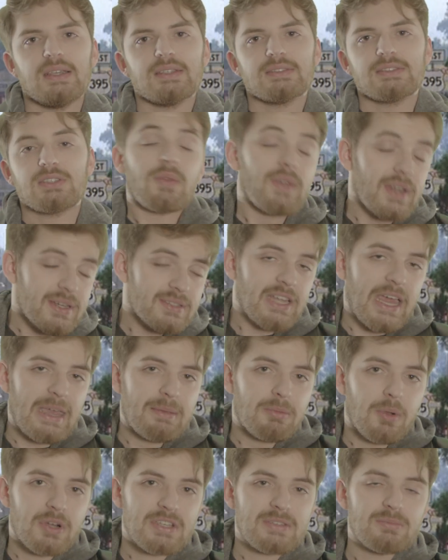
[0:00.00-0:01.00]
So the next
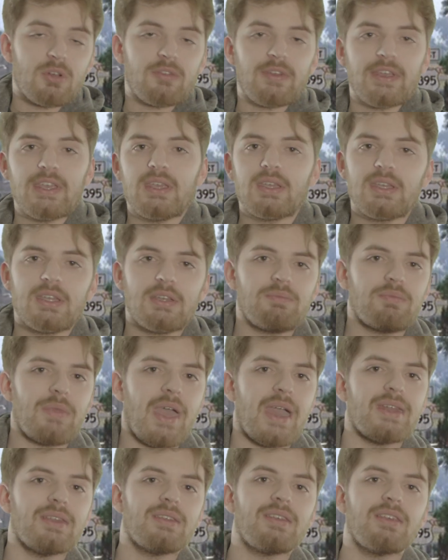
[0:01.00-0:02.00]
time you watch a movie
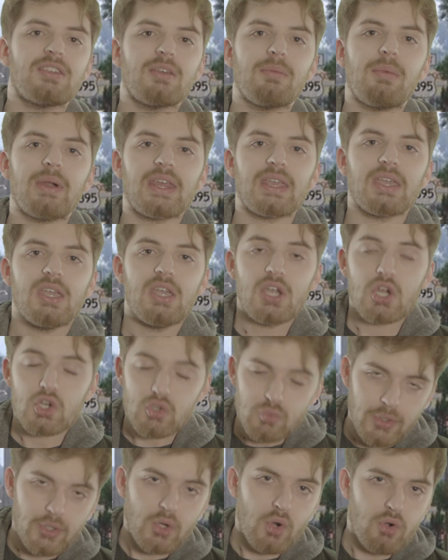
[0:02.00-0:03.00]
and you see somebody
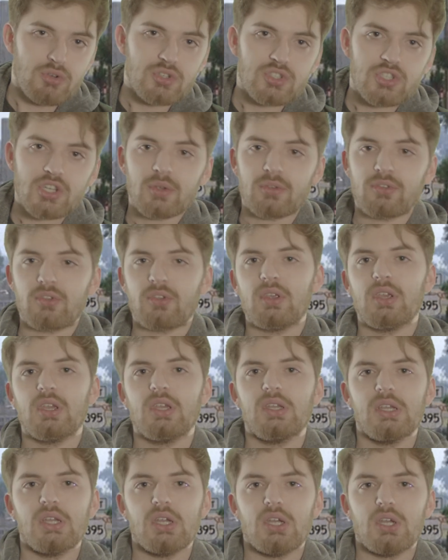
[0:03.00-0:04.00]
drink orange juice,
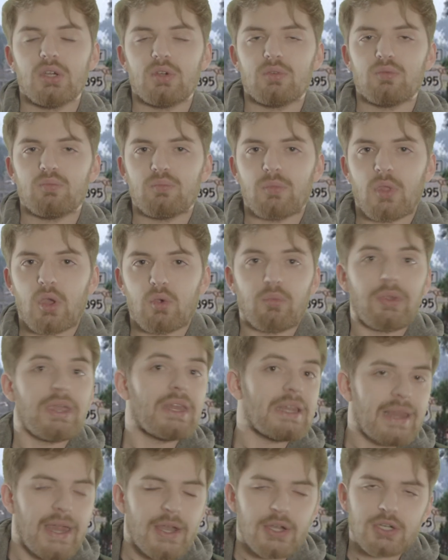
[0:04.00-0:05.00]

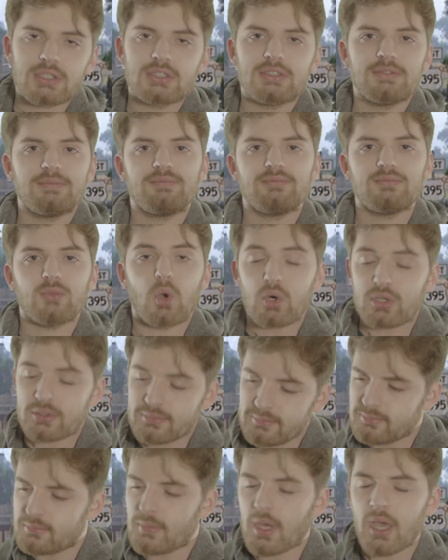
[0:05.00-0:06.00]
read a letter, or
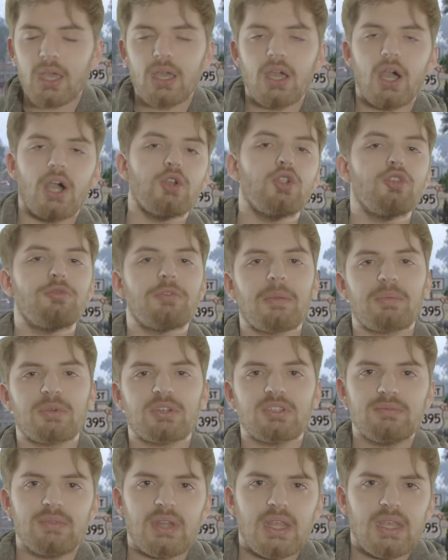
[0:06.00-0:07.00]
a
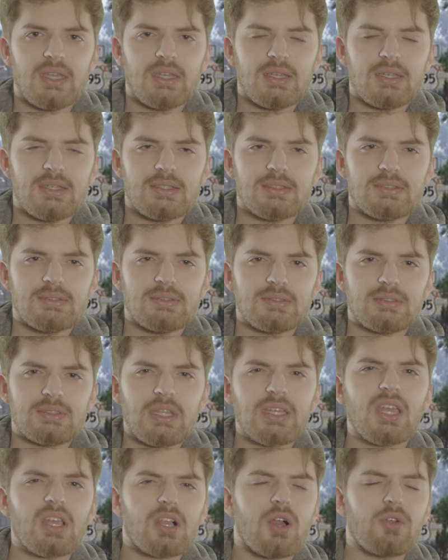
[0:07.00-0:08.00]
newspaper,
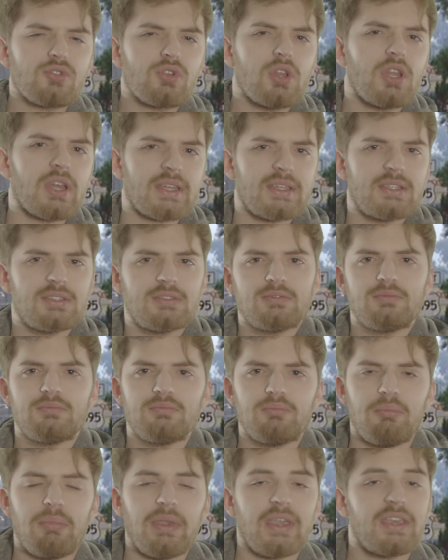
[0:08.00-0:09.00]
take a closer look,
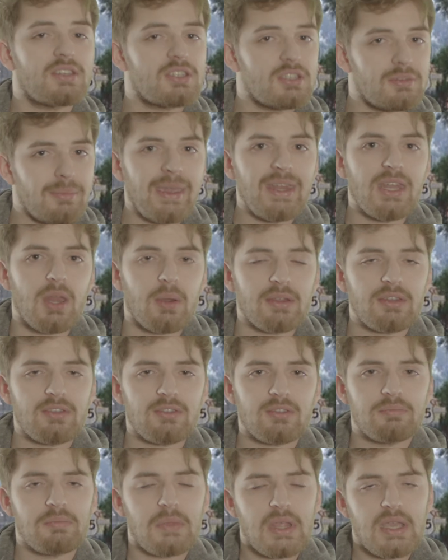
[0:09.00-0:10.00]
because you may
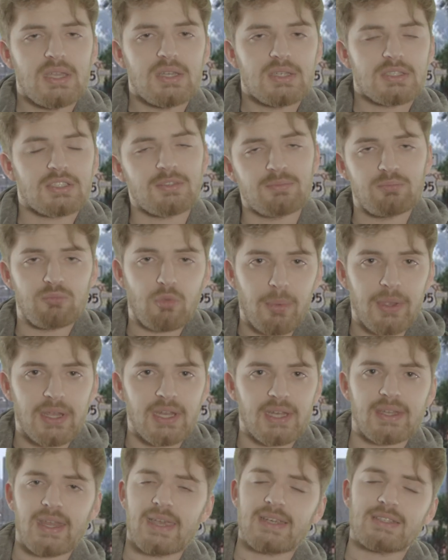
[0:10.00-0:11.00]
notice some
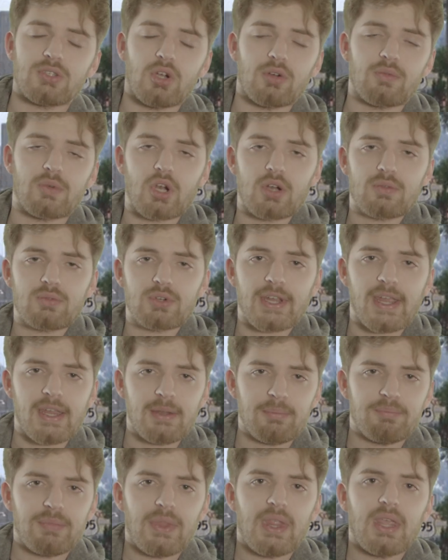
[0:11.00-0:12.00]
repeating text over and over again,